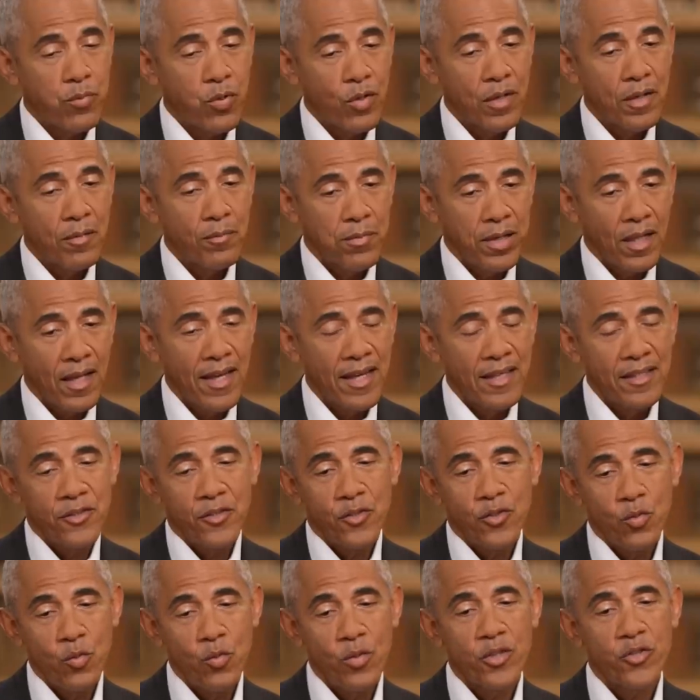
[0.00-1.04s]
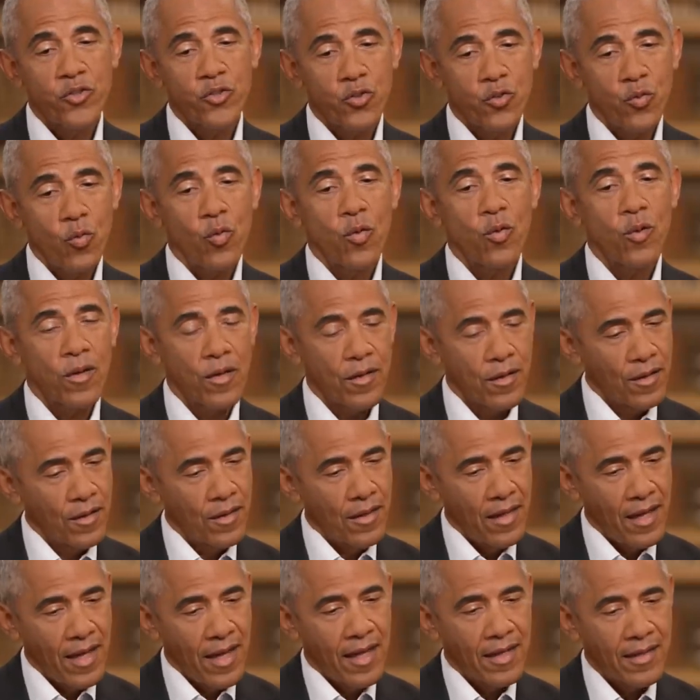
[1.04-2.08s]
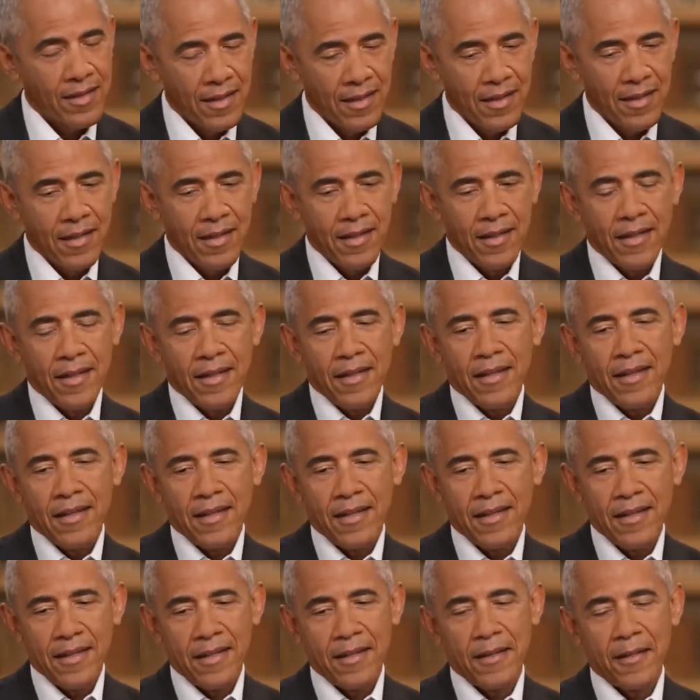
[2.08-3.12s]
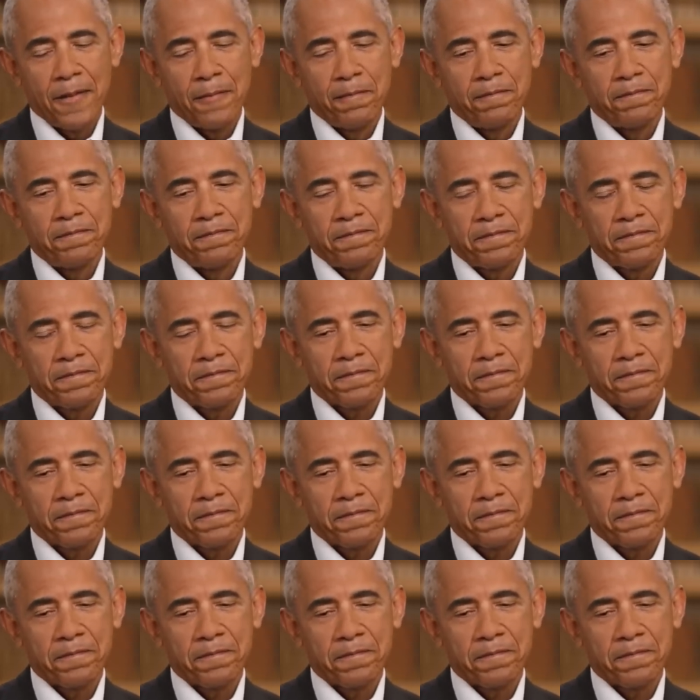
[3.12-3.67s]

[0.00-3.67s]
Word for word: put in place to assure that um,